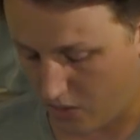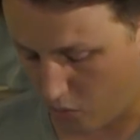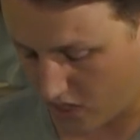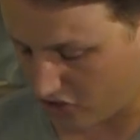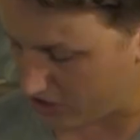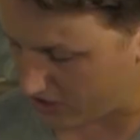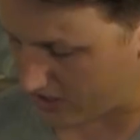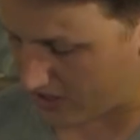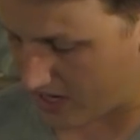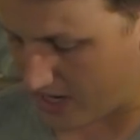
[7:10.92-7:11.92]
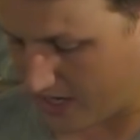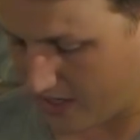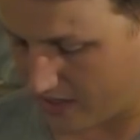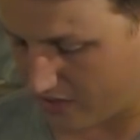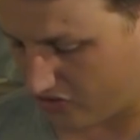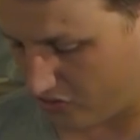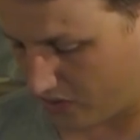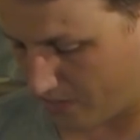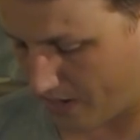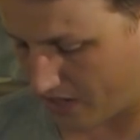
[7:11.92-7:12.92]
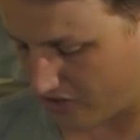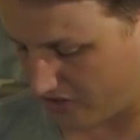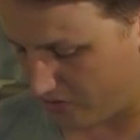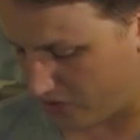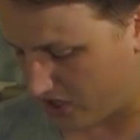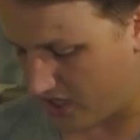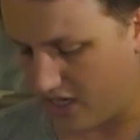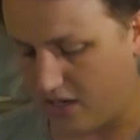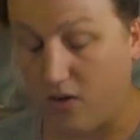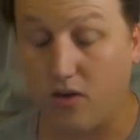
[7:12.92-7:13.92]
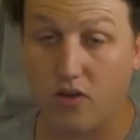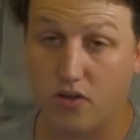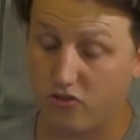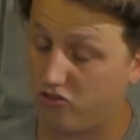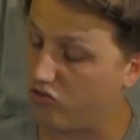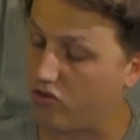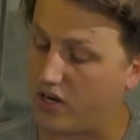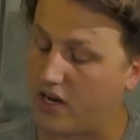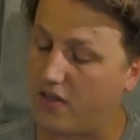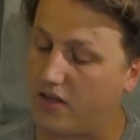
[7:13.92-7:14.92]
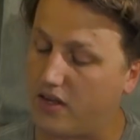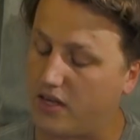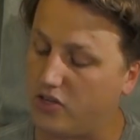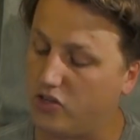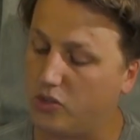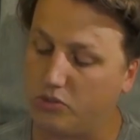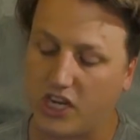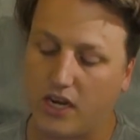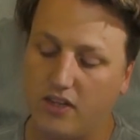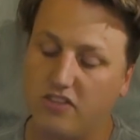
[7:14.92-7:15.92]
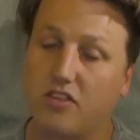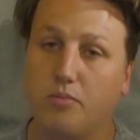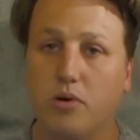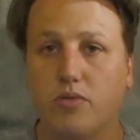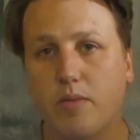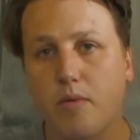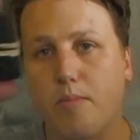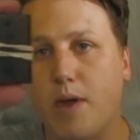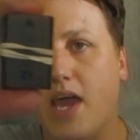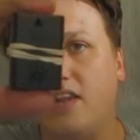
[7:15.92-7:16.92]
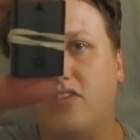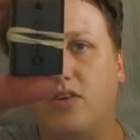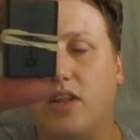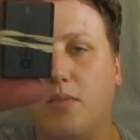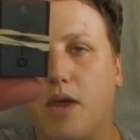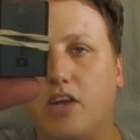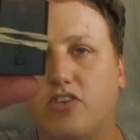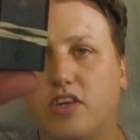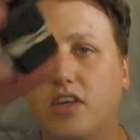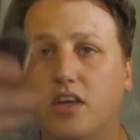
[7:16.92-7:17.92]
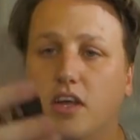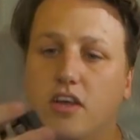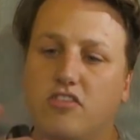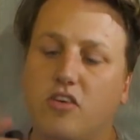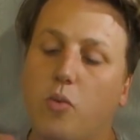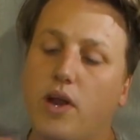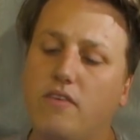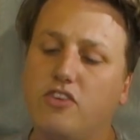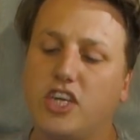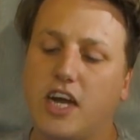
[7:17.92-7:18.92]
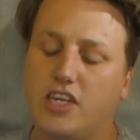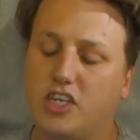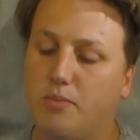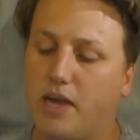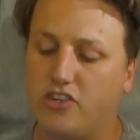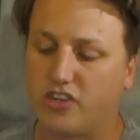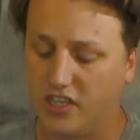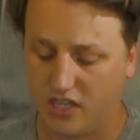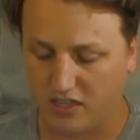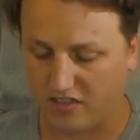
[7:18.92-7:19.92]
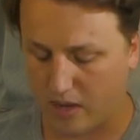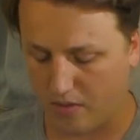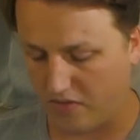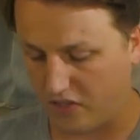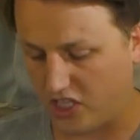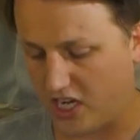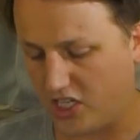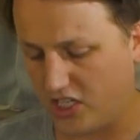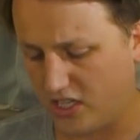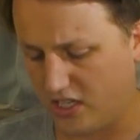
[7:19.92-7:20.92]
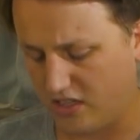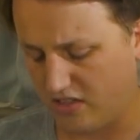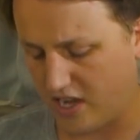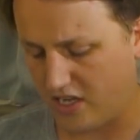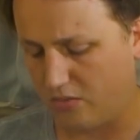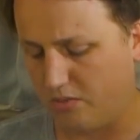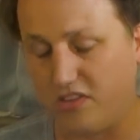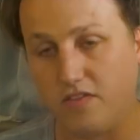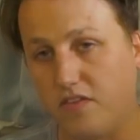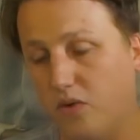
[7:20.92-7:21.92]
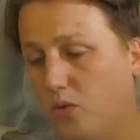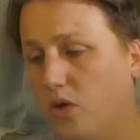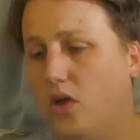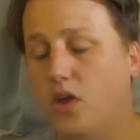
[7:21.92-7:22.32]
One trick that I do with the batteries, which I saw on another YouTube channel, is to put rubber bands around the battery. So when I've charged a battery, it's come off the charger, it's 100% full,